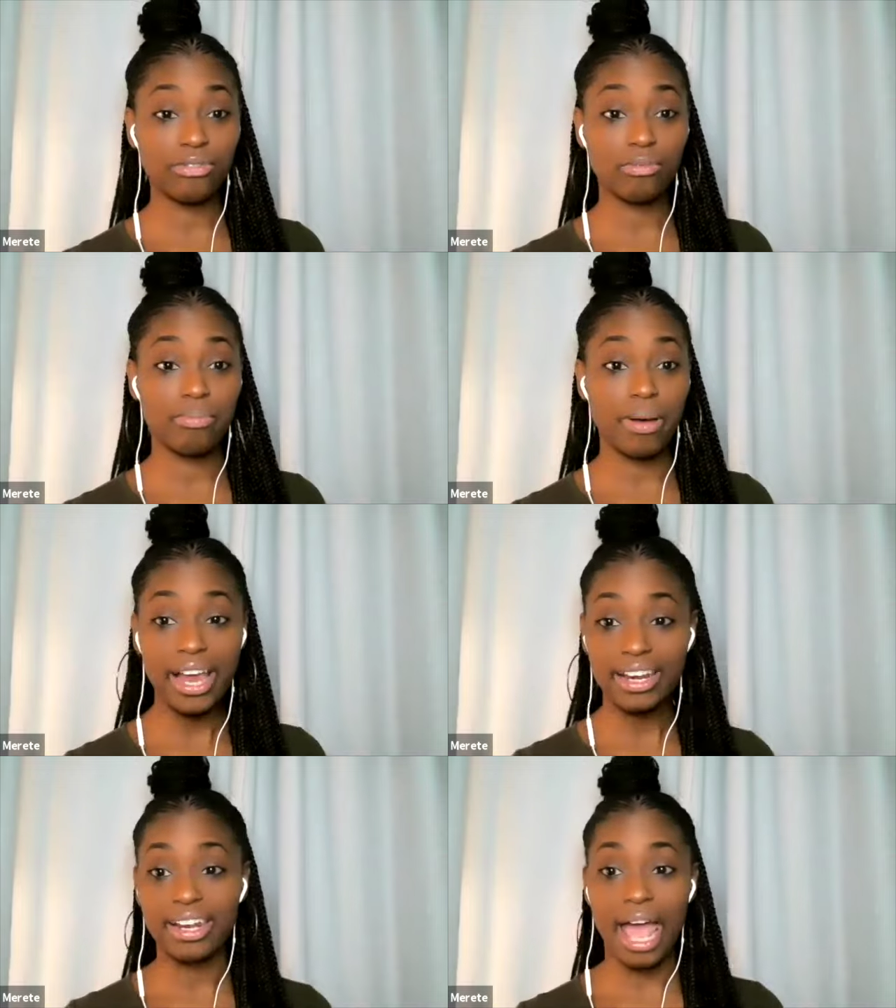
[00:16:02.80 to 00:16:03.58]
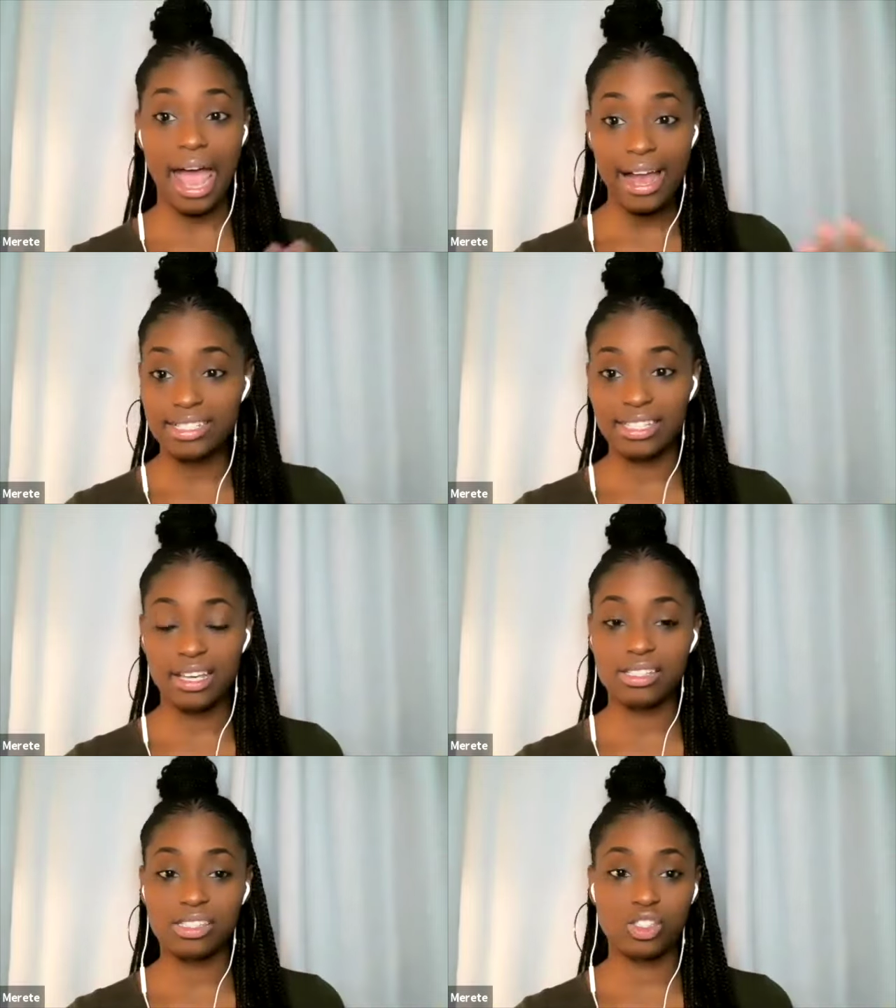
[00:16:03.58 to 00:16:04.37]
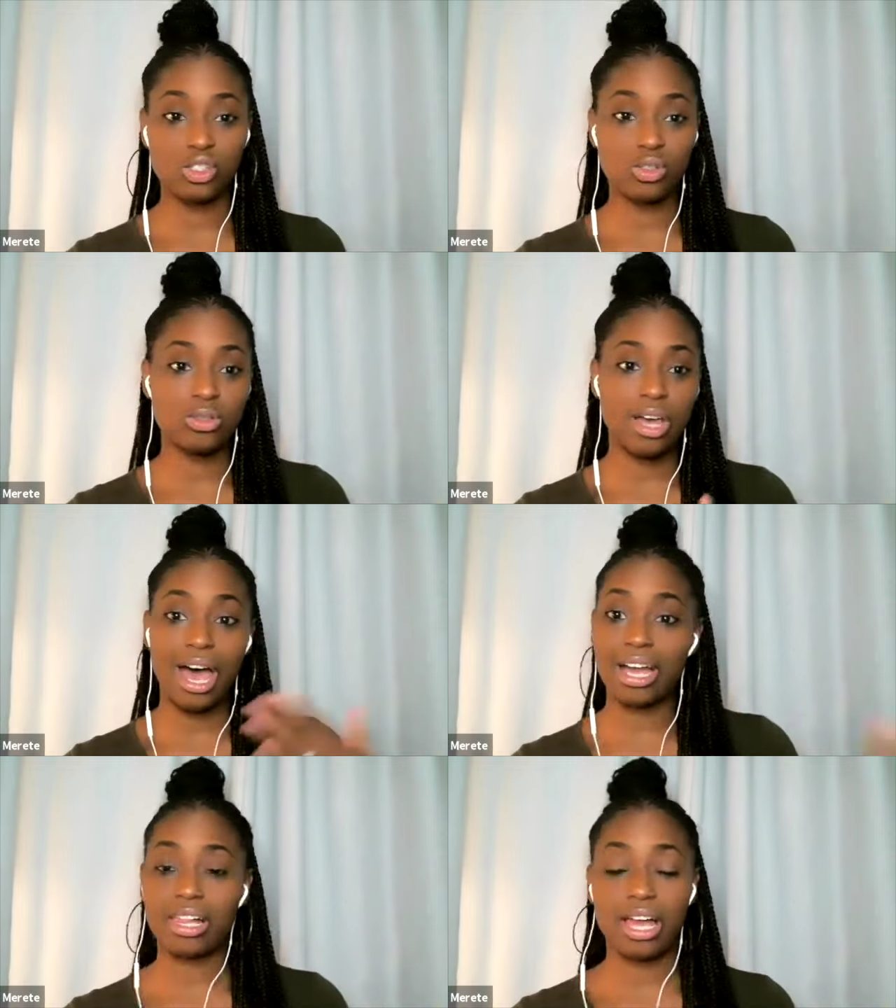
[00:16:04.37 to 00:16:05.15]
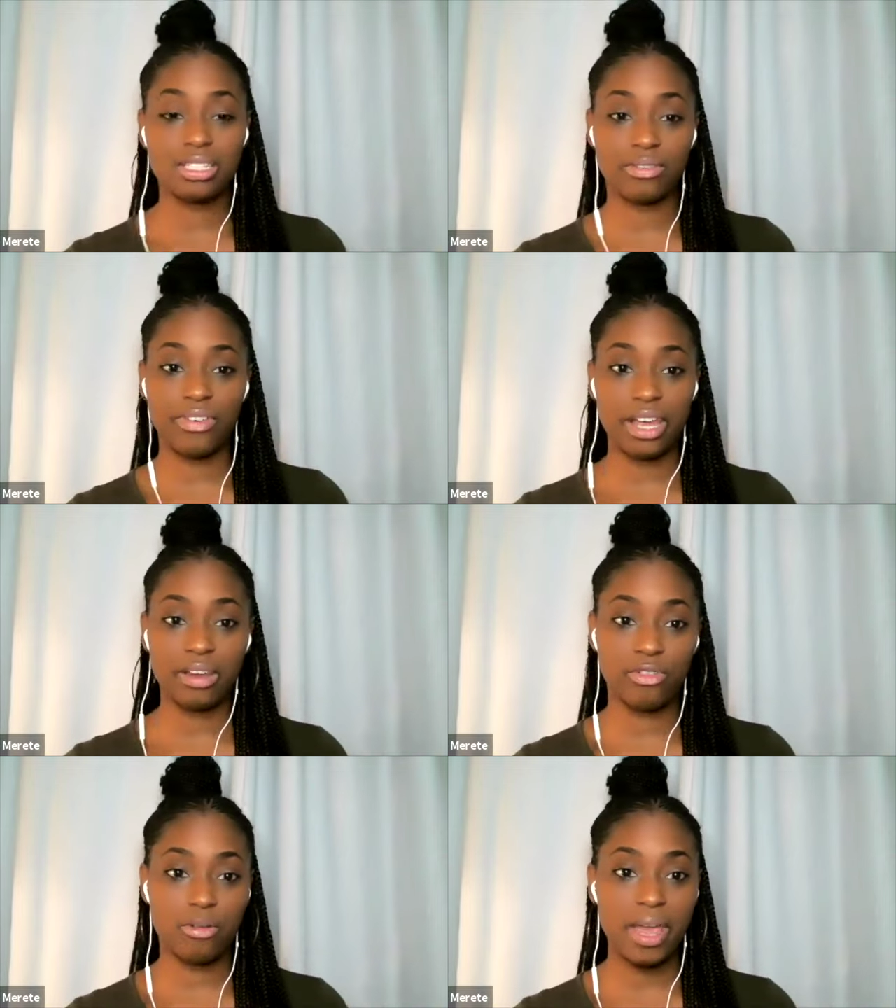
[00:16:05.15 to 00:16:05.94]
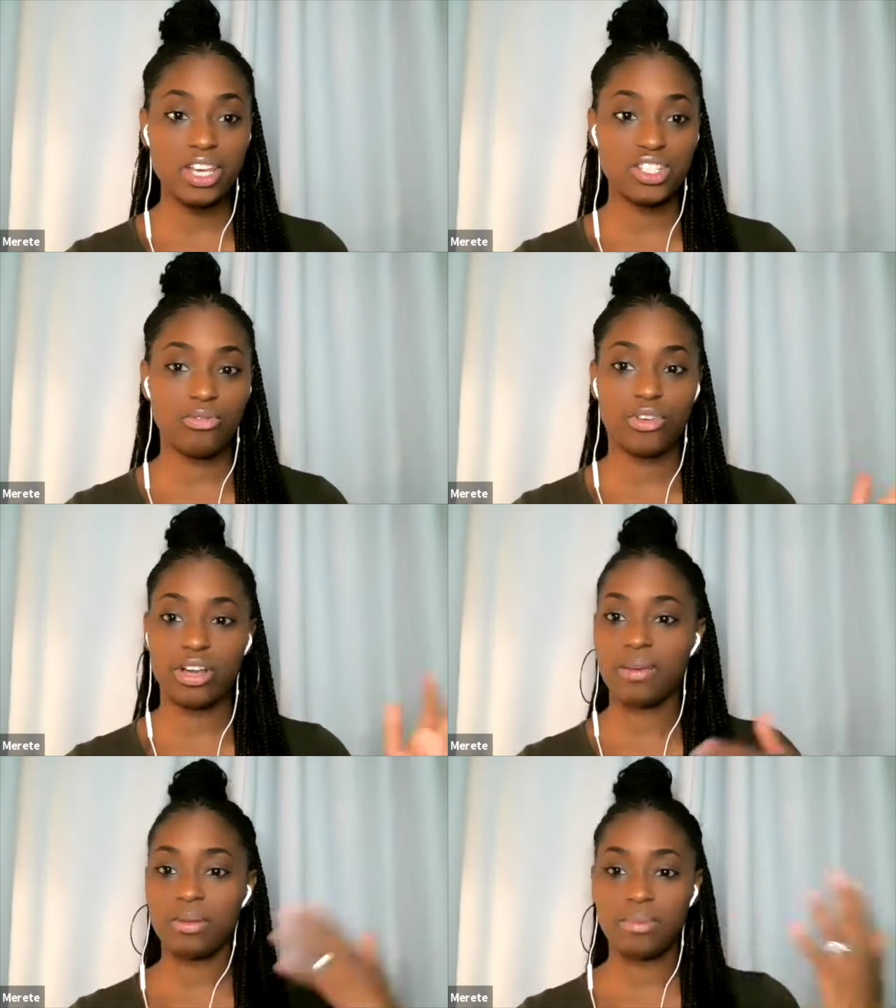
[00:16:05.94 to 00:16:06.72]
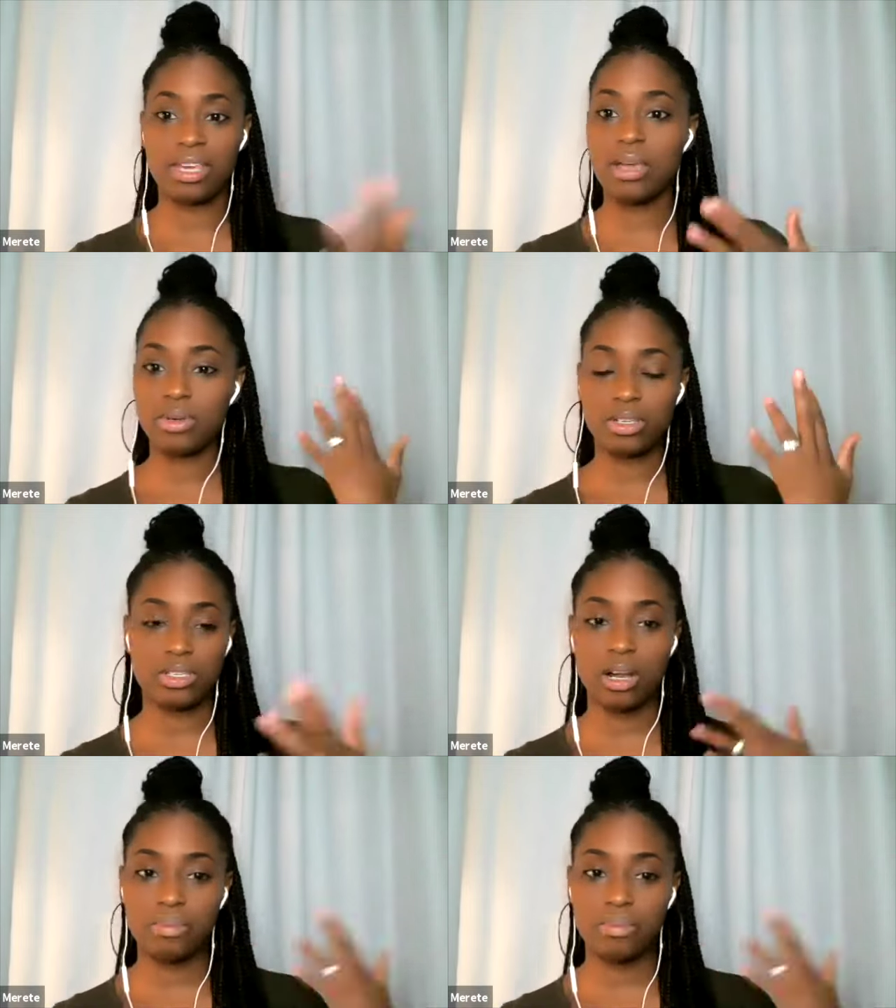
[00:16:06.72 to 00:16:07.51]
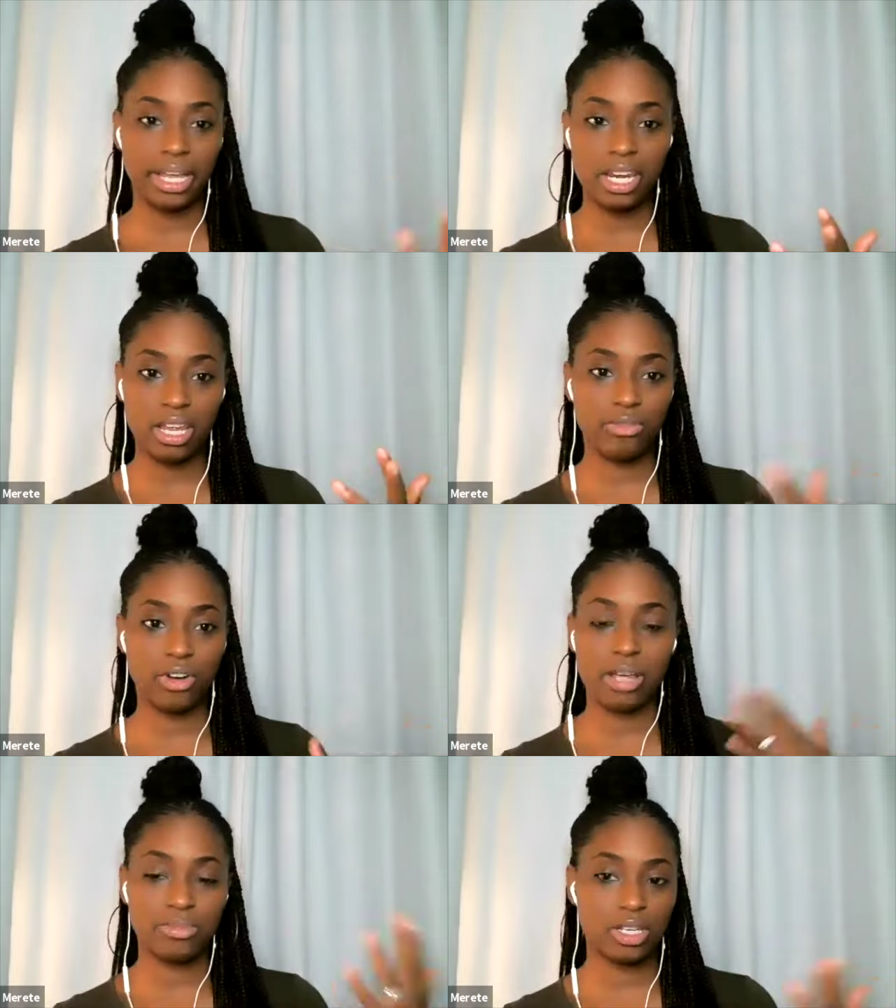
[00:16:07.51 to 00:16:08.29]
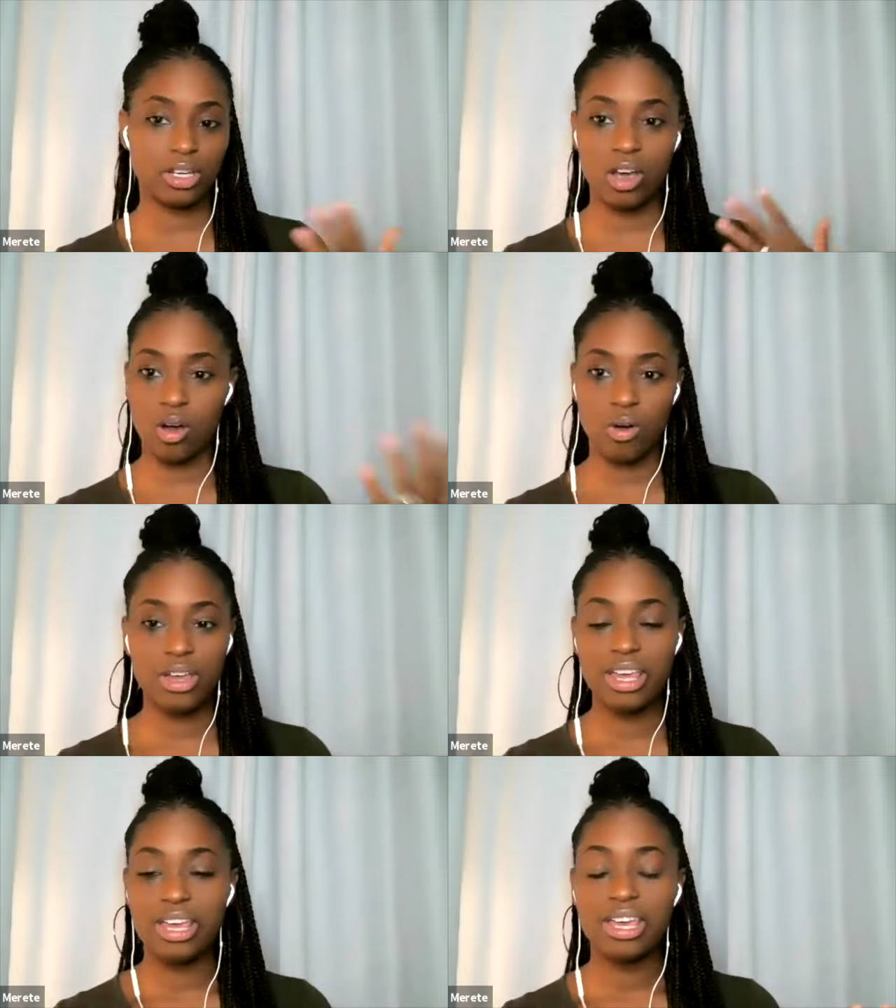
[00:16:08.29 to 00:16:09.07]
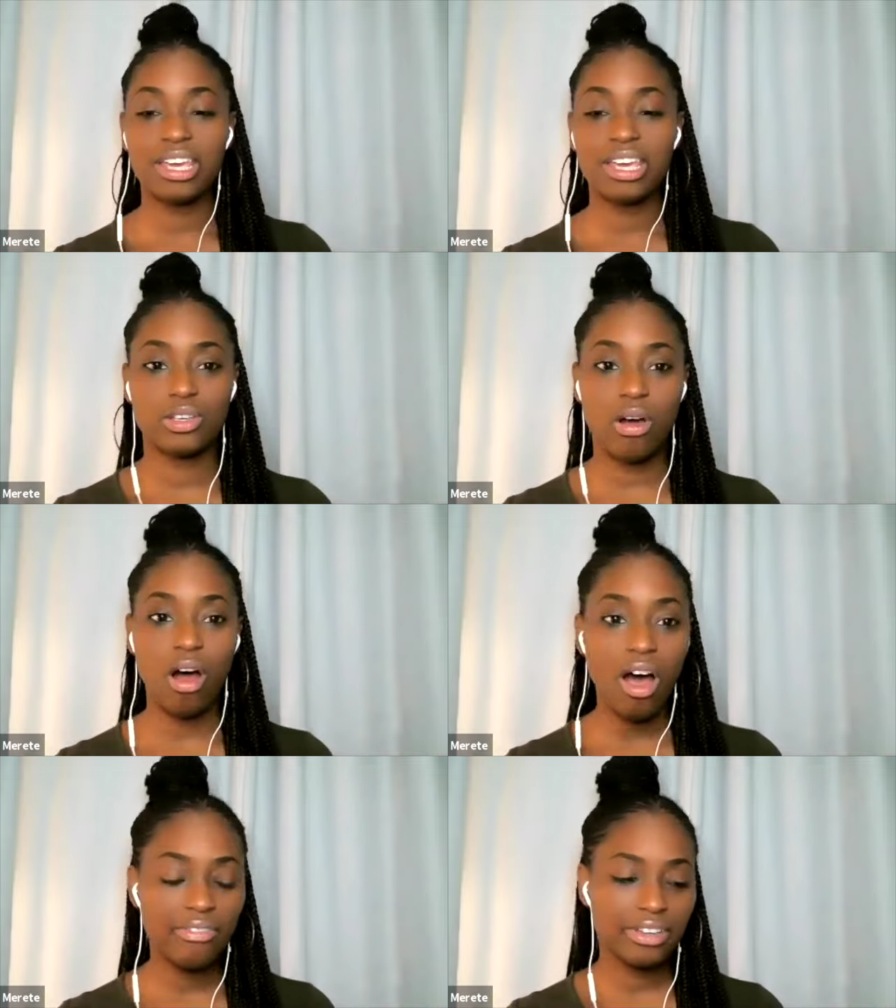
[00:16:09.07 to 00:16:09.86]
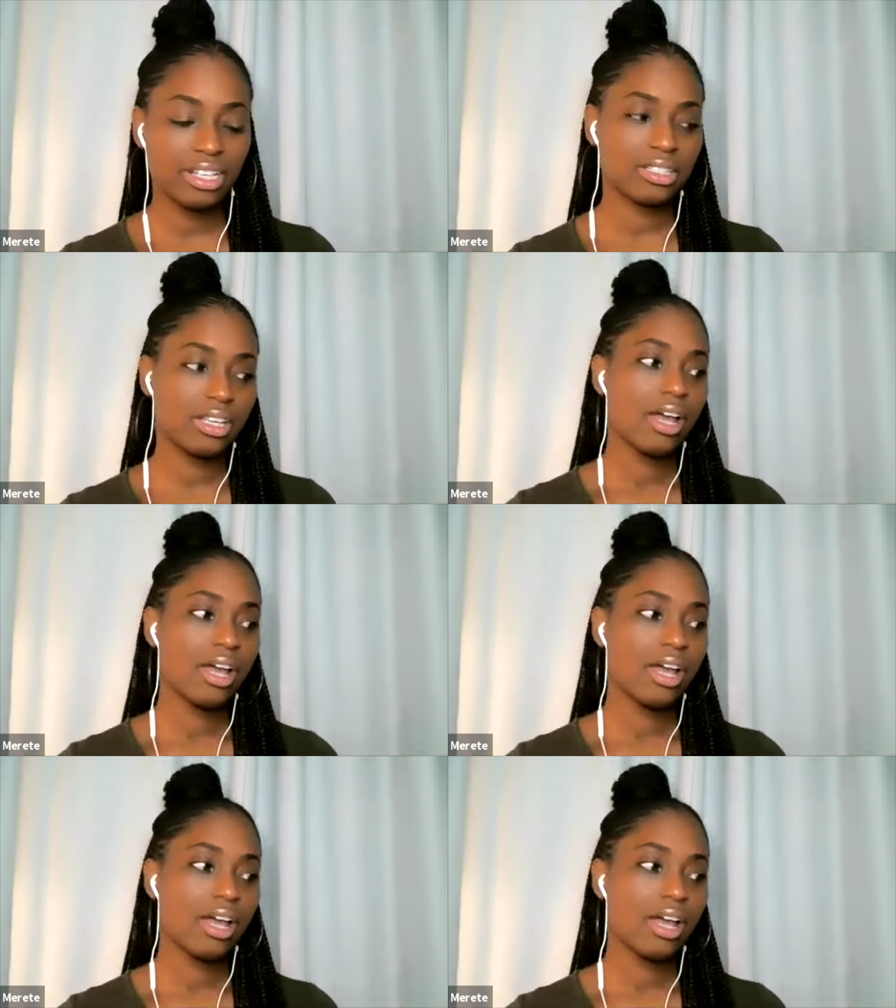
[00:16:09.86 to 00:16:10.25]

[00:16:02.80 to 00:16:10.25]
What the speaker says: Biden access to the high classified information for him to be able to start planning for him to go into office.